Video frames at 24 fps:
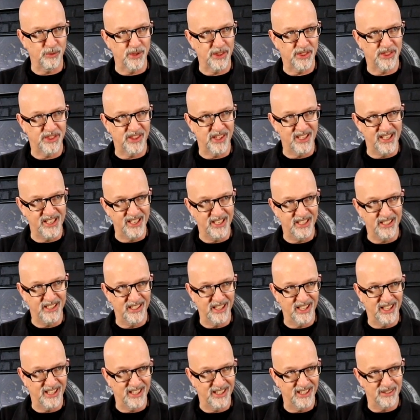with
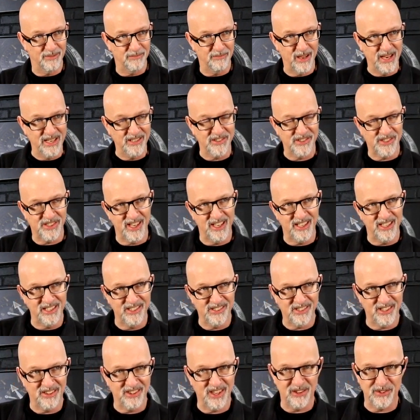the uh, main
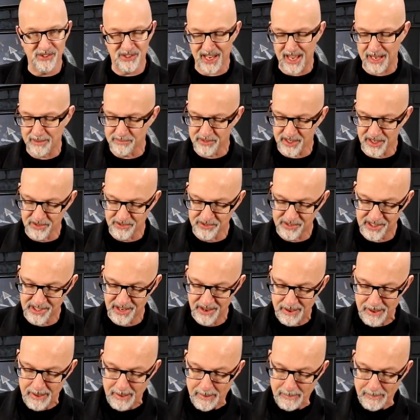cities in those time zones,